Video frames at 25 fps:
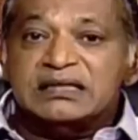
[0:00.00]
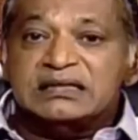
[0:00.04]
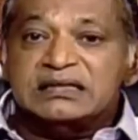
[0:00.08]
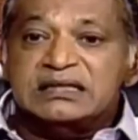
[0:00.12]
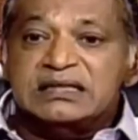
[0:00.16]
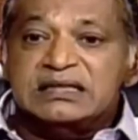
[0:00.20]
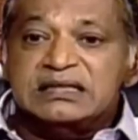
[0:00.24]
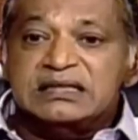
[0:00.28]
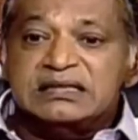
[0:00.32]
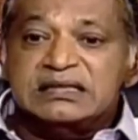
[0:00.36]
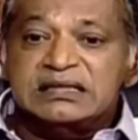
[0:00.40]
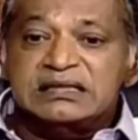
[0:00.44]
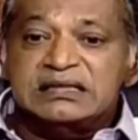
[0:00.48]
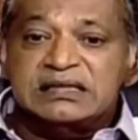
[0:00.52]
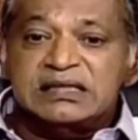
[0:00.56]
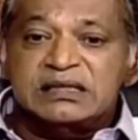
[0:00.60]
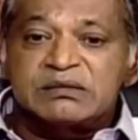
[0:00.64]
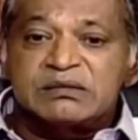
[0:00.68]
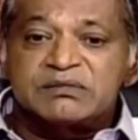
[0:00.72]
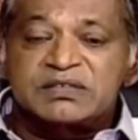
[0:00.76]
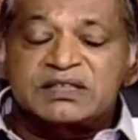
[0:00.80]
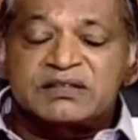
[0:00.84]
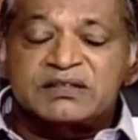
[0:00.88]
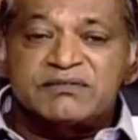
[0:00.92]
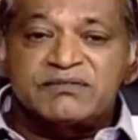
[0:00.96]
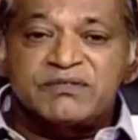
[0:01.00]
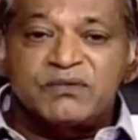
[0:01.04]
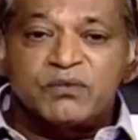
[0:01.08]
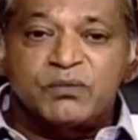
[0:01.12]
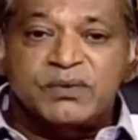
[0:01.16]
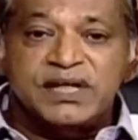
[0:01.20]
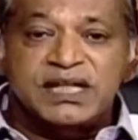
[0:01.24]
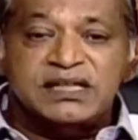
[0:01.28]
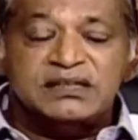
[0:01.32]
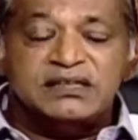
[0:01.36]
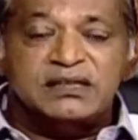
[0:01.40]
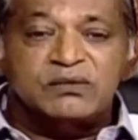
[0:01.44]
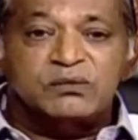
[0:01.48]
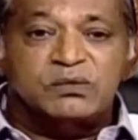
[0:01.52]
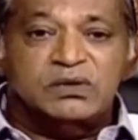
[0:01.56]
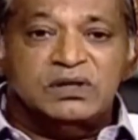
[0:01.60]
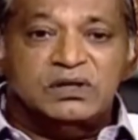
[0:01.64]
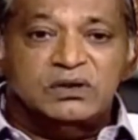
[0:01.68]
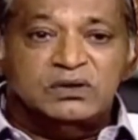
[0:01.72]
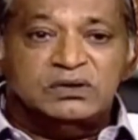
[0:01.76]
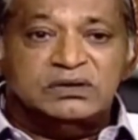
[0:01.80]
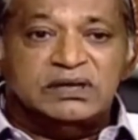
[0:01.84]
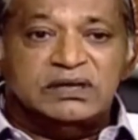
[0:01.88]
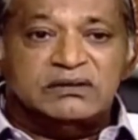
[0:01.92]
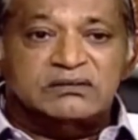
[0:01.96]
seat in terms of the way that we
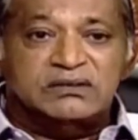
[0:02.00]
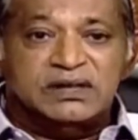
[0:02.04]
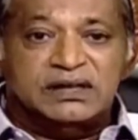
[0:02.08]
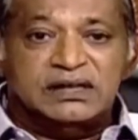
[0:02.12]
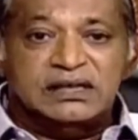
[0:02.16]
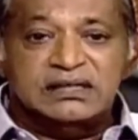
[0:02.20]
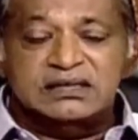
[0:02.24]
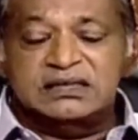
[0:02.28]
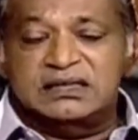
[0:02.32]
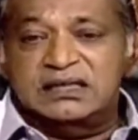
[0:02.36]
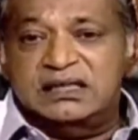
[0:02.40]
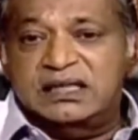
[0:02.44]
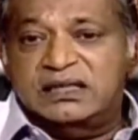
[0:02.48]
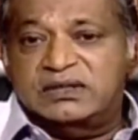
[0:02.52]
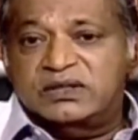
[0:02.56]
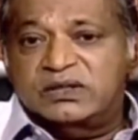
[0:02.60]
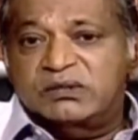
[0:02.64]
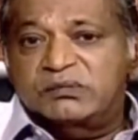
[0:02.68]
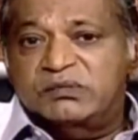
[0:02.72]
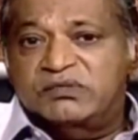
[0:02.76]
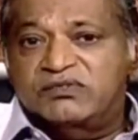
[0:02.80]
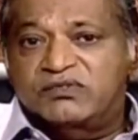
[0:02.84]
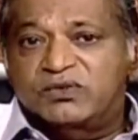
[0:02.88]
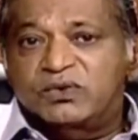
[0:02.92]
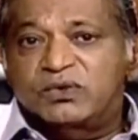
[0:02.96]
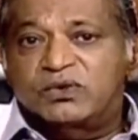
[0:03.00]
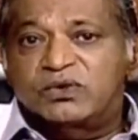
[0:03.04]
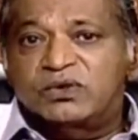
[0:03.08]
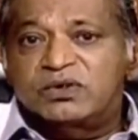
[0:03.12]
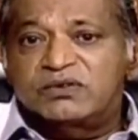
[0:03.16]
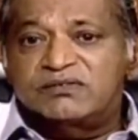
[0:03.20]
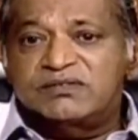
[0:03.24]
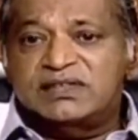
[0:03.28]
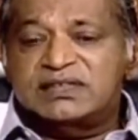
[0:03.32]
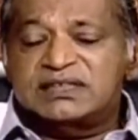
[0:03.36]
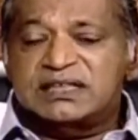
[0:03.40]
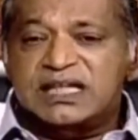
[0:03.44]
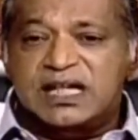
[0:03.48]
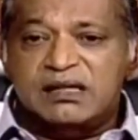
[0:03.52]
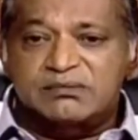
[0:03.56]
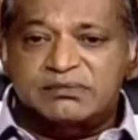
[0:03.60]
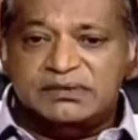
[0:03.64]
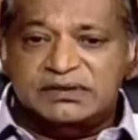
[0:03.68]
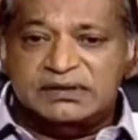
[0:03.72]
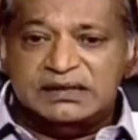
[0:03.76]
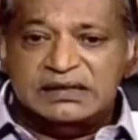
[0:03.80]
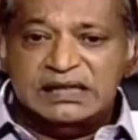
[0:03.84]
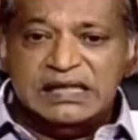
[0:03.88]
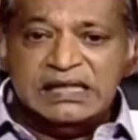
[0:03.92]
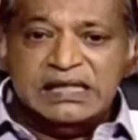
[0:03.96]
looked at reconciliation before all of this
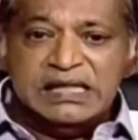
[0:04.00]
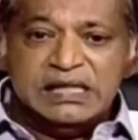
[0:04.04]
happened.